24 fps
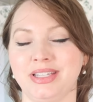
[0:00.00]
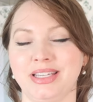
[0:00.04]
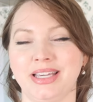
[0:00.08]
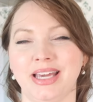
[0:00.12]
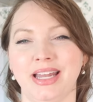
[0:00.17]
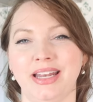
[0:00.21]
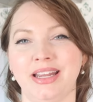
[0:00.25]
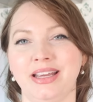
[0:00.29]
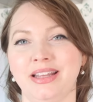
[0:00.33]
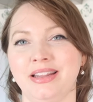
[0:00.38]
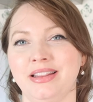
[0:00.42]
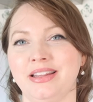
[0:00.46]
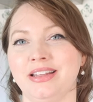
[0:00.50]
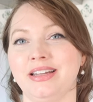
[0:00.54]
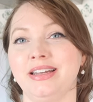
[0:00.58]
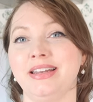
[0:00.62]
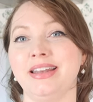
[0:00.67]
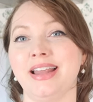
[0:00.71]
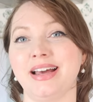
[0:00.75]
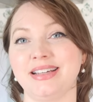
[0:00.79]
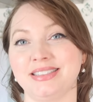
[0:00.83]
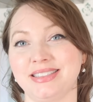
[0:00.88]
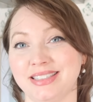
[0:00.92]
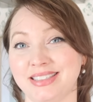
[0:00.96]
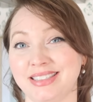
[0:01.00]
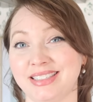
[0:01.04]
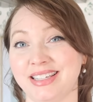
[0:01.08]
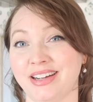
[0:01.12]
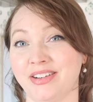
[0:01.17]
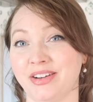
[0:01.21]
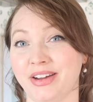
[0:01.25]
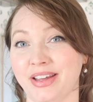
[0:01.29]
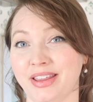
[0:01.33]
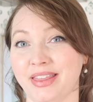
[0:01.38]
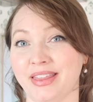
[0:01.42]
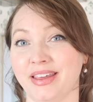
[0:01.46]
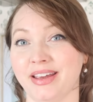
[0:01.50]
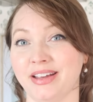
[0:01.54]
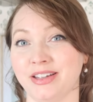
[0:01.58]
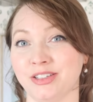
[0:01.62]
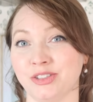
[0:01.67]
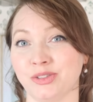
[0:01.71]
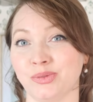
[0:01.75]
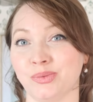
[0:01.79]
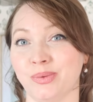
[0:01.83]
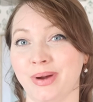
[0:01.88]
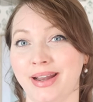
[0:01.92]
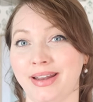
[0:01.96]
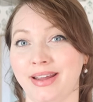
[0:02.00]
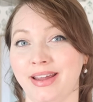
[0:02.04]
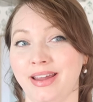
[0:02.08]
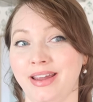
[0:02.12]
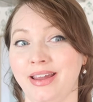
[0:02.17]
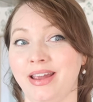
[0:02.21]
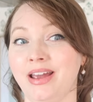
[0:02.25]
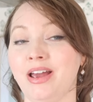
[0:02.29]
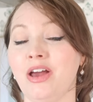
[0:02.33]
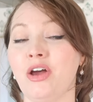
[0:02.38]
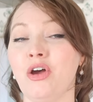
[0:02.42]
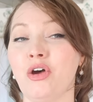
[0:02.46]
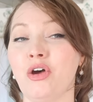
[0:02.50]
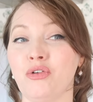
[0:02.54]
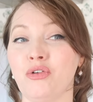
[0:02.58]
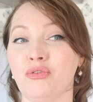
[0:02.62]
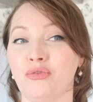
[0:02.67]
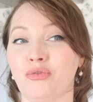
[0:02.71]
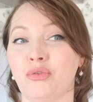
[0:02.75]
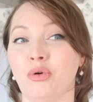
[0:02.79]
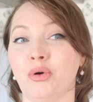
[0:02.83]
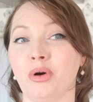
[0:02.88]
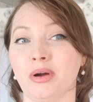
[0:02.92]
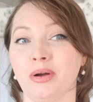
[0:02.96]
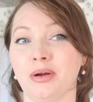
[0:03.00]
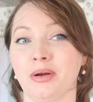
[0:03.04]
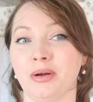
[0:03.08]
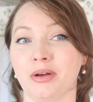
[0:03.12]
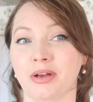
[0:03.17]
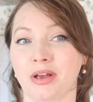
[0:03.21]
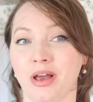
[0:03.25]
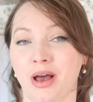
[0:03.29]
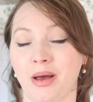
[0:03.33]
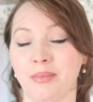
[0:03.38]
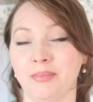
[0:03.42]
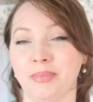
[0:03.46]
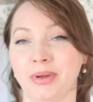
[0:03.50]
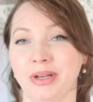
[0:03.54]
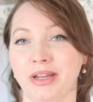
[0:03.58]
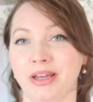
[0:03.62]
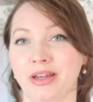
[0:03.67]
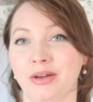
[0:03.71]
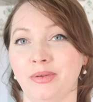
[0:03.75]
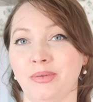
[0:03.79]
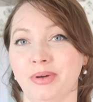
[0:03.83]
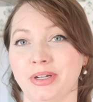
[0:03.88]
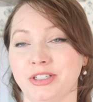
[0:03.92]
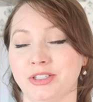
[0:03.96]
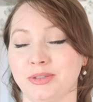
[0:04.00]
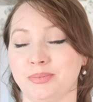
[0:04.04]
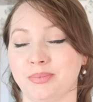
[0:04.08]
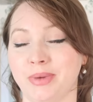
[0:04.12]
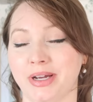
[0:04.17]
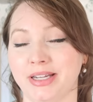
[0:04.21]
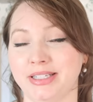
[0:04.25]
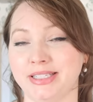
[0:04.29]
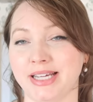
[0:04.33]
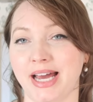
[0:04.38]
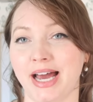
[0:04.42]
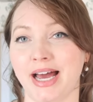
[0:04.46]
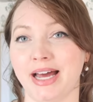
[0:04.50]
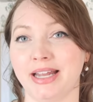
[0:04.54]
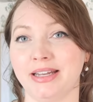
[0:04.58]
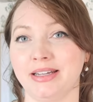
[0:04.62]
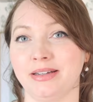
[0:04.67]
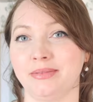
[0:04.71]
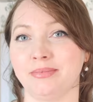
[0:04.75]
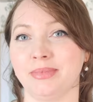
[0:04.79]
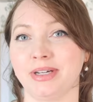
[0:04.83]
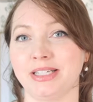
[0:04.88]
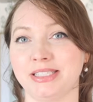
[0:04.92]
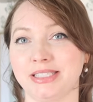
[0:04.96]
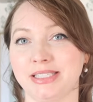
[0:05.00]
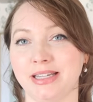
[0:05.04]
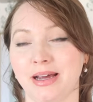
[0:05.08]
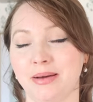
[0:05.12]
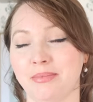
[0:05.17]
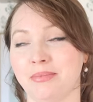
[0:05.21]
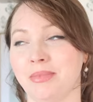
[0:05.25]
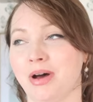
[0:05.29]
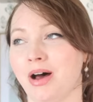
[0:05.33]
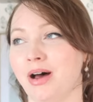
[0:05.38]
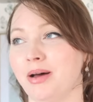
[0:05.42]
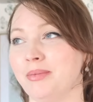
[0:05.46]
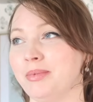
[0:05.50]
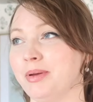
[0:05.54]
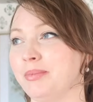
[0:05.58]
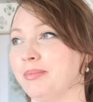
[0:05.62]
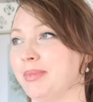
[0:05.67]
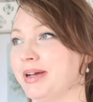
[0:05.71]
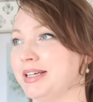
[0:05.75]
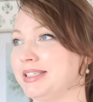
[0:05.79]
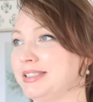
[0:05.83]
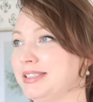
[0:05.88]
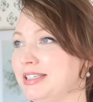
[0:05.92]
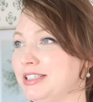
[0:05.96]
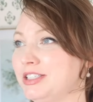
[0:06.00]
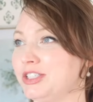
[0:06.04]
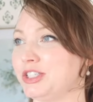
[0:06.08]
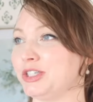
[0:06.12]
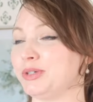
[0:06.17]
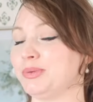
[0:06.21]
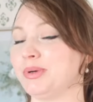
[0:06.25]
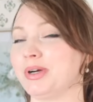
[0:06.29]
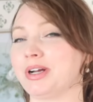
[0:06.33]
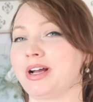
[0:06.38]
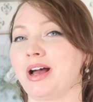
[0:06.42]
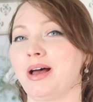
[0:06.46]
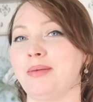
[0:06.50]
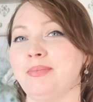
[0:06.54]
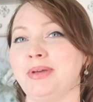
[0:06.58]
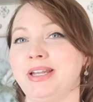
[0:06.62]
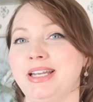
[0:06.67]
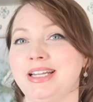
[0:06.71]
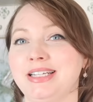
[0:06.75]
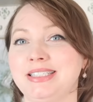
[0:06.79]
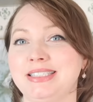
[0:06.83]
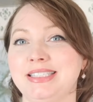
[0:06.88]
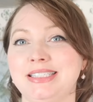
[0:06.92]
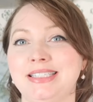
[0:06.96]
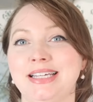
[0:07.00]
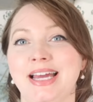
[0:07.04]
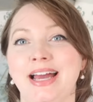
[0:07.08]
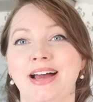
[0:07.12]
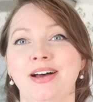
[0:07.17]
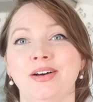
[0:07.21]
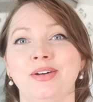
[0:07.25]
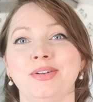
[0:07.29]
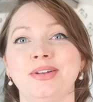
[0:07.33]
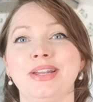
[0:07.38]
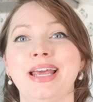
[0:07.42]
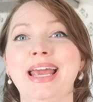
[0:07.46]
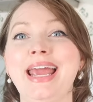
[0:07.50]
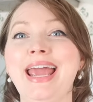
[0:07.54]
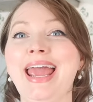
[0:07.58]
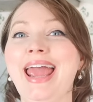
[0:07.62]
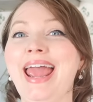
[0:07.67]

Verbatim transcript: getting the necessary things ready for company, which my dad and my stepmom and my sister were coming into town.